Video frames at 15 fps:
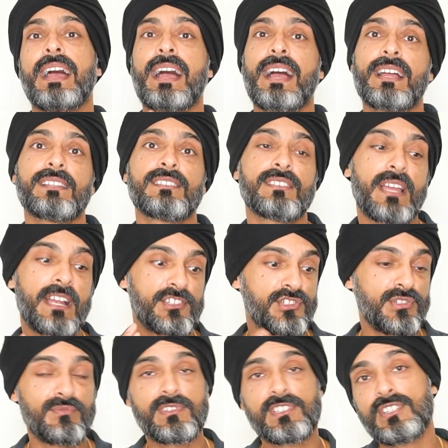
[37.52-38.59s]
and
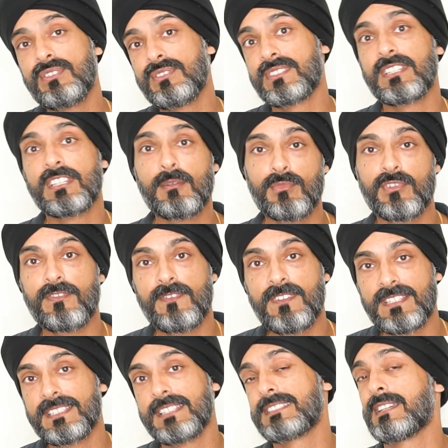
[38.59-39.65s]
actually reduce the number of
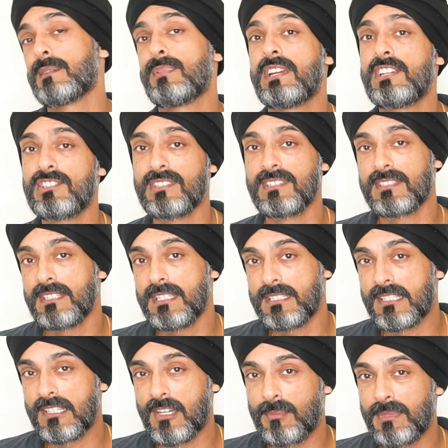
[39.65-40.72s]
visits our patients need
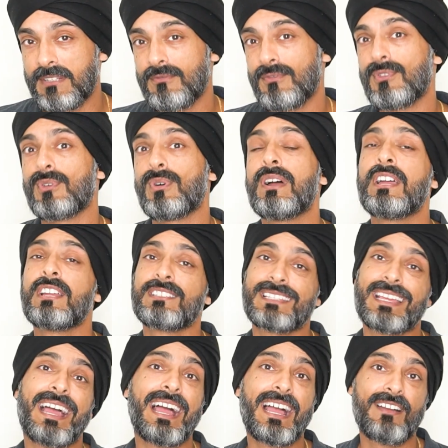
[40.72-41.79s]
to come in for
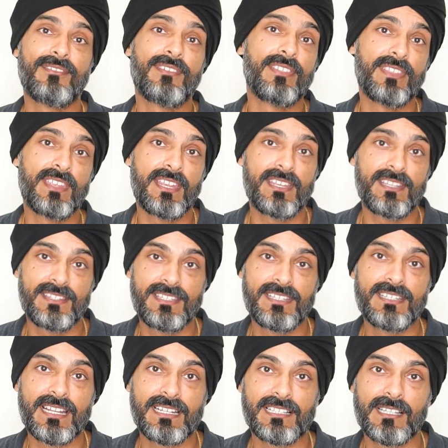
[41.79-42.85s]
to have the, the
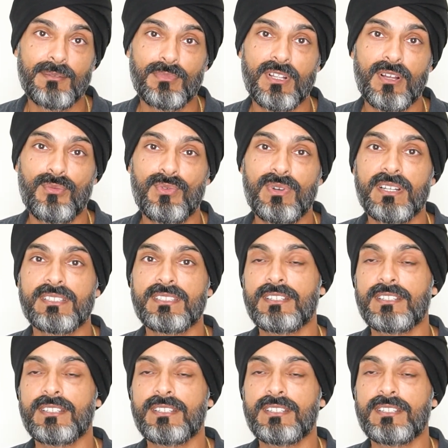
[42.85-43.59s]
dental implant work